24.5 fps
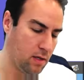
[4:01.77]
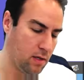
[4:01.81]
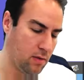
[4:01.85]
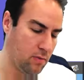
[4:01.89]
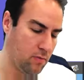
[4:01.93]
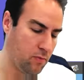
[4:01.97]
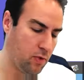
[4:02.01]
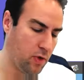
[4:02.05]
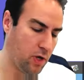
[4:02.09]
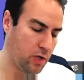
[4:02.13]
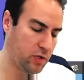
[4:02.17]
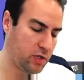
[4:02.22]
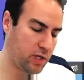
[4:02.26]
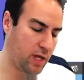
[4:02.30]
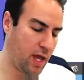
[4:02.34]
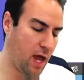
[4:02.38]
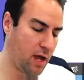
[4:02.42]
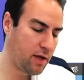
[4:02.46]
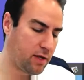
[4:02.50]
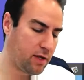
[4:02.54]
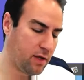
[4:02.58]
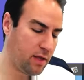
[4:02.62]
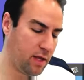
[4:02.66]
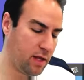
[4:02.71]
Pull out your
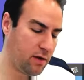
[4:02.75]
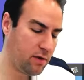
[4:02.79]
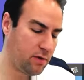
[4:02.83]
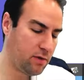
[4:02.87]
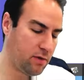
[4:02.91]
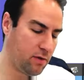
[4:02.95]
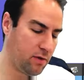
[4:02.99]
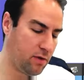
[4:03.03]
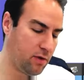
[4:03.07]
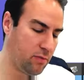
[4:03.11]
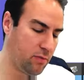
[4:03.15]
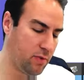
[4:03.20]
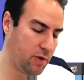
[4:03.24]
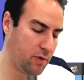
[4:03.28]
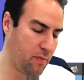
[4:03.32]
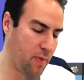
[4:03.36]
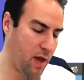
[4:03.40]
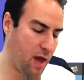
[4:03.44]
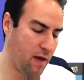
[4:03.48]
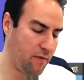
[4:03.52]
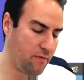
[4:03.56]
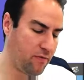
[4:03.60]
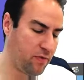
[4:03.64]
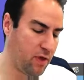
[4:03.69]
calculator, do a little bit of
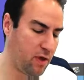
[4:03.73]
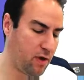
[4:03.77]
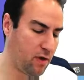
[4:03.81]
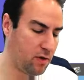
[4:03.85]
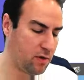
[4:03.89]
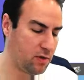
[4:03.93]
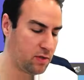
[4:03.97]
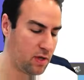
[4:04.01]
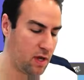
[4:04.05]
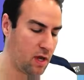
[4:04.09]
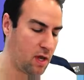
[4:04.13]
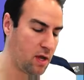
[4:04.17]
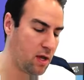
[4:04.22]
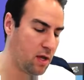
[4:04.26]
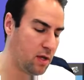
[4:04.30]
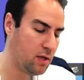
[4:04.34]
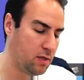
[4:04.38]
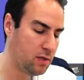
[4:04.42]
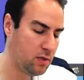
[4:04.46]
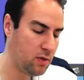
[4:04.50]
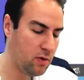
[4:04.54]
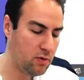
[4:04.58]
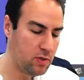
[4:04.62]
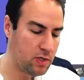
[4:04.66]
math there.
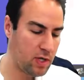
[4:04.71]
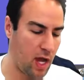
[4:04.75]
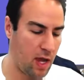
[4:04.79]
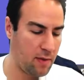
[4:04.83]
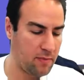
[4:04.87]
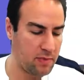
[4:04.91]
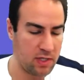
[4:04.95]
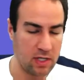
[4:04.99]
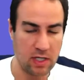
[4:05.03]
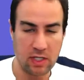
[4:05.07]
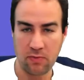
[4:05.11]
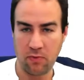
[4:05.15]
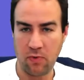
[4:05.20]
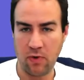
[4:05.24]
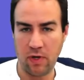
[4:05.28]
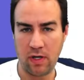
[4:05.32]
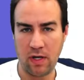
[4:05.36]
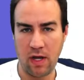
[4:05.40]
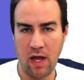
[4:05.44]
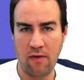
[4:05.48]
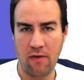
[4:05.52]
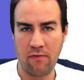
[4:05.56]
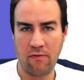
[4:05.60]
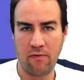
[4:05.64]
2 times
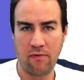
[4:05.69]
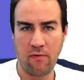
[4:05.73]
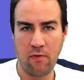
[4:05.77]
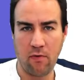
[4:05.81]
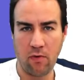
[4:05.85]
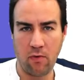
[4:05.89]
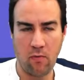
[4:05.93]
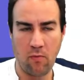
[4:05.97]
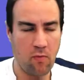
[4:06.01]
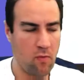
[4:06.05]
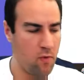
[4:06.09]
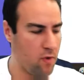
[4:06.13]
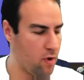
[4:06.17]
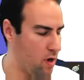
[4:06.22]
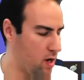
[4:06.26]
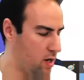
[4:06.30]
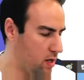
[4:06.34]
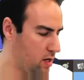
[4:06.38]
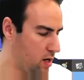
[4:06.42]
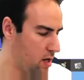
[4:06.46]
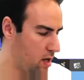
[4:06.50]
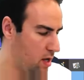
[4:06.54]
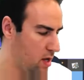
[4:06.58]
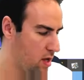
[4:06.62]

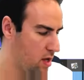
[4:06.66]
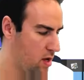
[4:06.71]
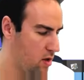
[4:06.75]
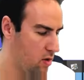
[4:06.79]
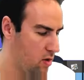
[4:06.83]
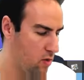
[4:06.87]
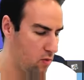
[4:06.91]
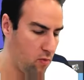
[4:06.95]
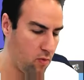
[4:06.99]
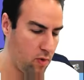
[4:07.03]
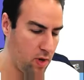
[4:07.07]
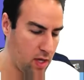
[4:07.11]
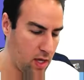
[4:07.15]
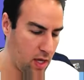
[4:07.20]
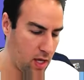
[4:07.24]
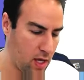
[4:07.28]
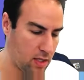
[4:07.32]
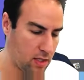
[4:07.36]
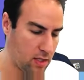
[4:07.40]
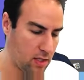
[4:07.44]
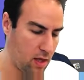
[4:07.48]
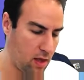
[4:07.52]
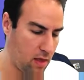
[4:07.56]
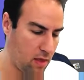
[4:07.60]
6.941, we
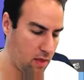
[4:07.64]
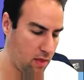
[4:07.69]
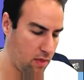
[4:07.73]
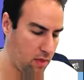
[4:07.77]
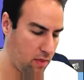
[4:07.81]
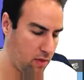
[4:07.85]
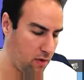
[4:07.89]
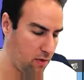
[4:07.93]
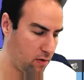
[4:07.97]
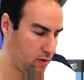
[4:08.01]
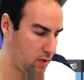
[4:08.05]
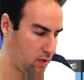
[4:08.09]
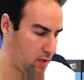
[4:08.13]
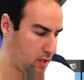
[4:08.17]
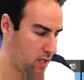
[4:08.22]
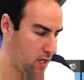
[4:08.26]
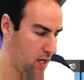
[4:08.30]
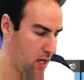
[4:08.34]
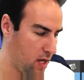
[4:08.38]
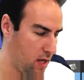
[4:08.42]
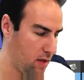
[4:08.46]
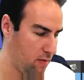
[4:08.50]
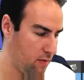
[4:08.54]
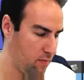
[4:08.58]
get
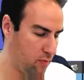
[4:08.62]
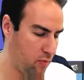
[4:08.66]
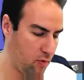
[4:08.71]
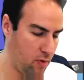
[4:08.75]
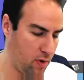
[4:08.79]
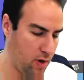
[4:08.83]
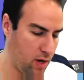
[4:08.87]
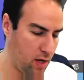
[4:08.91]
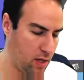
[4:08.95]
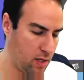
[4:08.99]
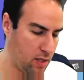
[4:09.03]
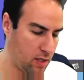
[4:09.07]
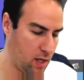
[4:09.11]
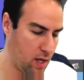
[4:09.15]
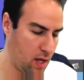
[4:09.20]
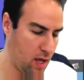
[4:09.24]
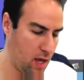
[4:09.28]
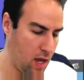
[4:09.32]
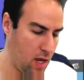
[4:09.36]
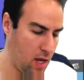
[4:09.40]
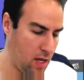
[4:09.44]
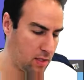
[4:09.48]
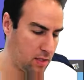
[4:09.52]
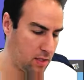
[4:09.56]

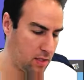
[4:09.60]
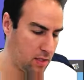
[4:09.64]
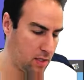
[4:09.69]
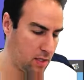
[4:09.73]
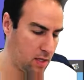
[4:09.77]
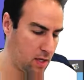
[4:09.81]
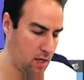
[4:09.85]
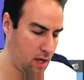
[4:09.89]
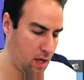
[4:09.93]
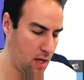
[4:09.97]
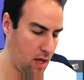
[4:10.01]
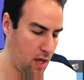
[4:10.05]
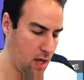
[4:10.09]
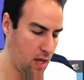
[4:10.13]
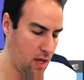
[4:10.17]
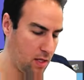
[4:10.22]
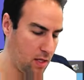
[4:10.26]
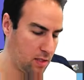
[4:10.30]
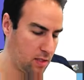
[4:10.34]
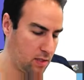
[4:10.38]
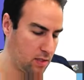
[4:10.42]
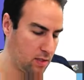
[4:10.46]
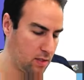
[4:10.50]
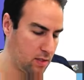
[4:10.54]

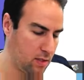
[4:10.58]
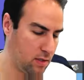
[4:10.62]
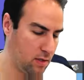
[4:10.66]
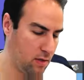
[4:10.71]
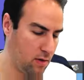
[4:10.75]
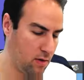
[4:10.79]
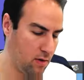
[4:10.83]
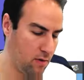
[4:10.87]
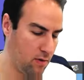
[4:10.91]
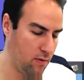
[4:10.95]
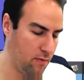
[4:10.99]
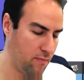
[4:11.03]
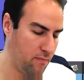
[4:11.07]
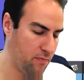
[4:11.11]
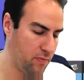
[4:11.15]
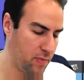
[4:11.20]
13.882.